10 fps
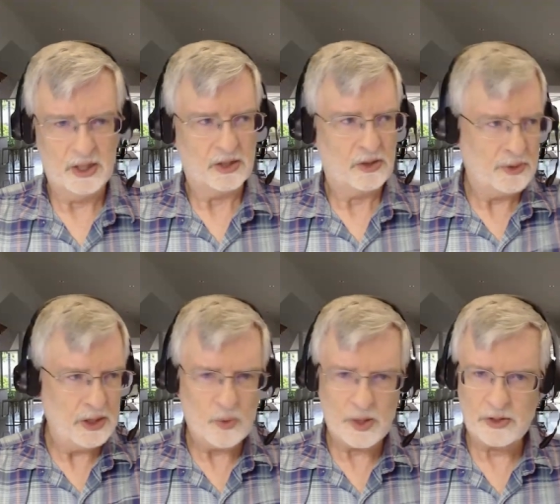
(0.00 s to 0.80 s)

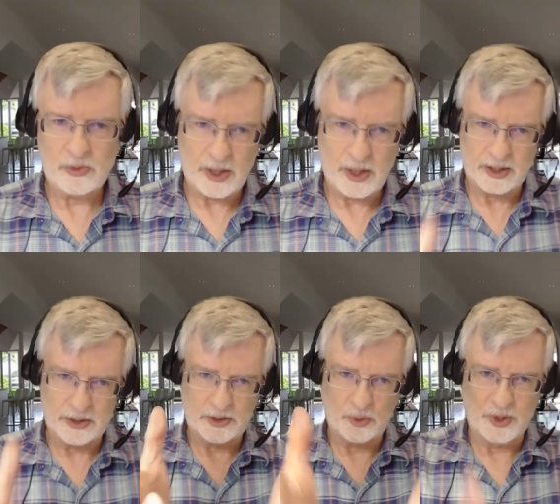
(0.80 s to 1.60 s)
doing what is right
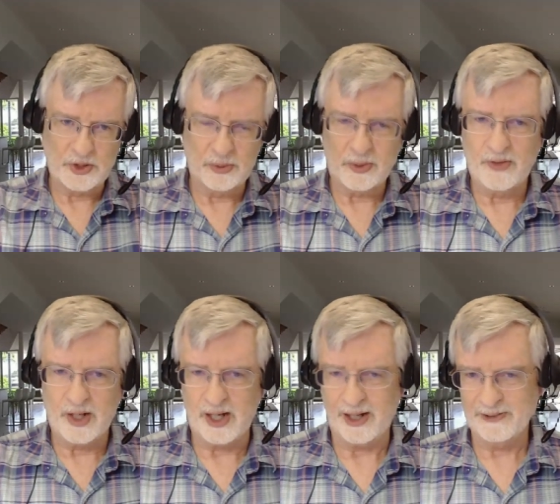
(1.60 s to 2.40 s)
under the wisdom of
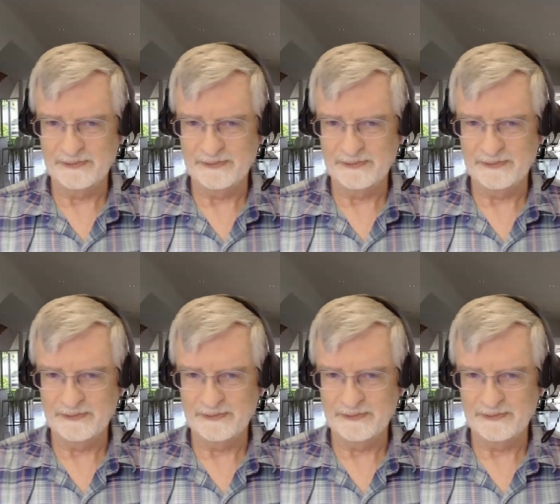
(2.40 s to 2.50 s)
God.